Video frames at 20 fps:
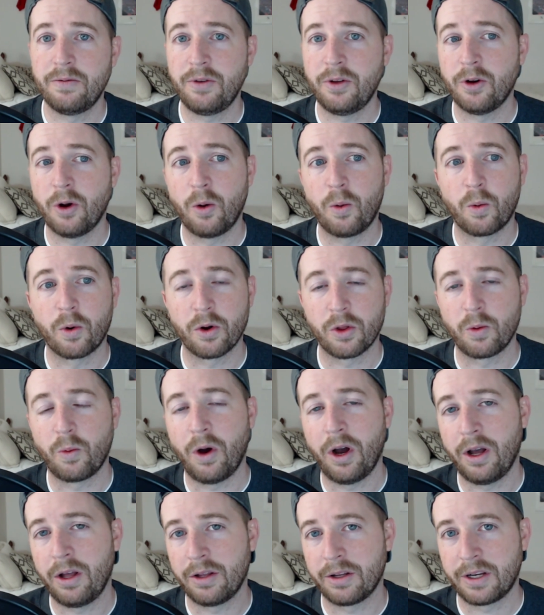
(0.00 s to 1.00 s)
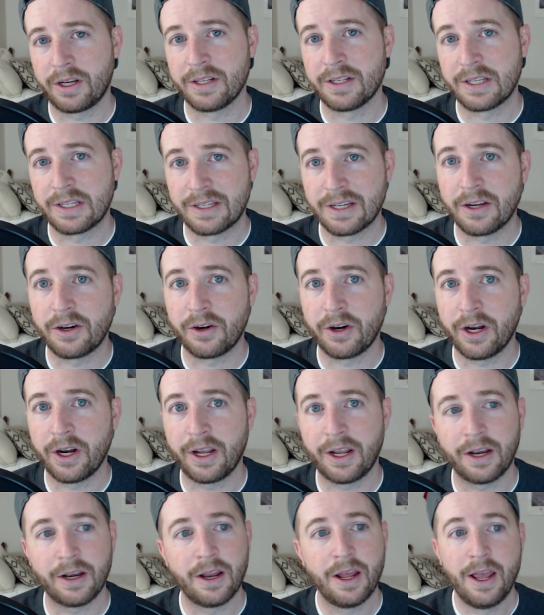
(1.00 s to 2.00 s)
worthwhile and
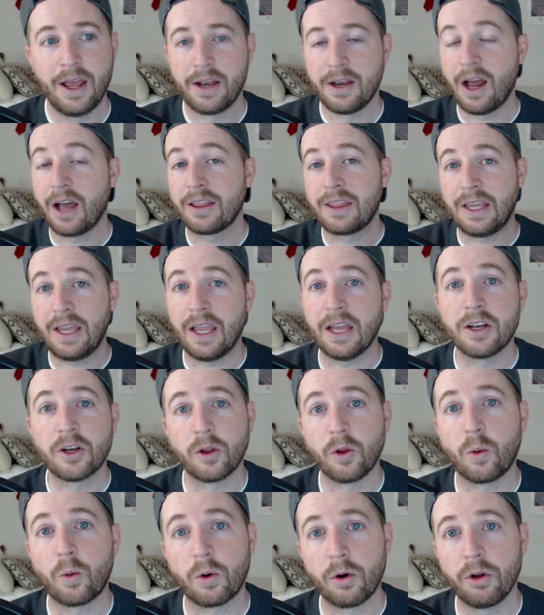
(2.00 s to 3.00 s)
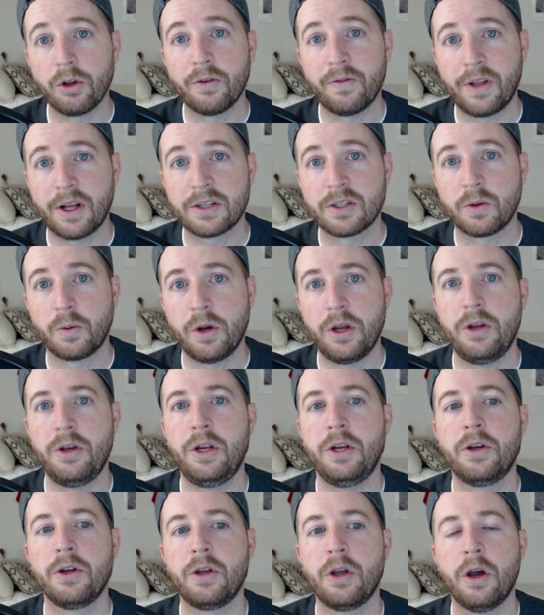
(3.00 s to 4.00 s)
considering, and not the end of the world if that's the way you
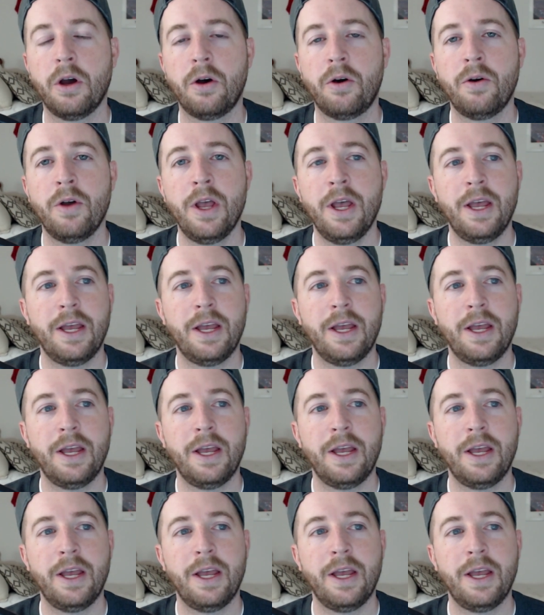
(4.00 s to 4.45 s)
need to go,